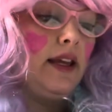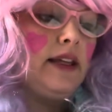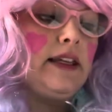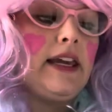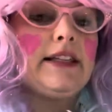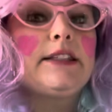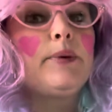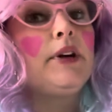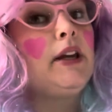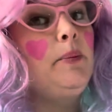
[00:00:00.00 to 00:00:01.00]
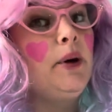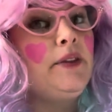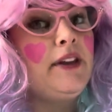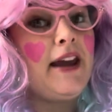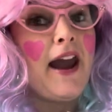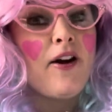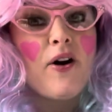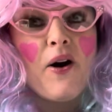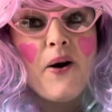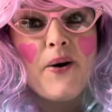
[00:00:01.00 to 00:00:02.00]
Guess where he put the
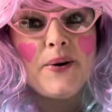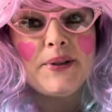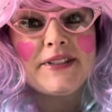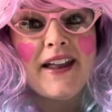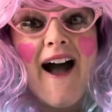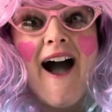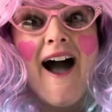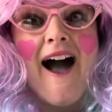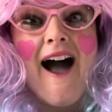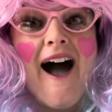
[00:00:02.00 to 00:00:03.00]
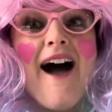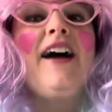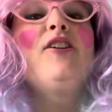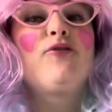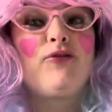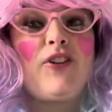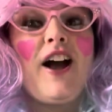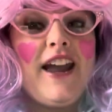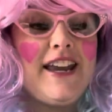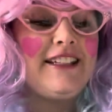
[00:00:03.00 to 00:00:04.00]
arrows?
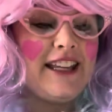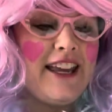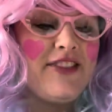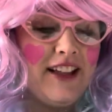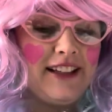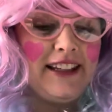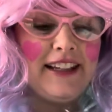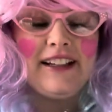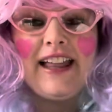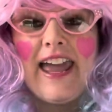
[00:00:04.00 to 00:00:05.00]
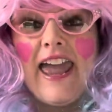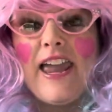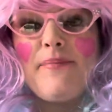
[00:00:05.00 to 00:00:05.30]
Right in the little A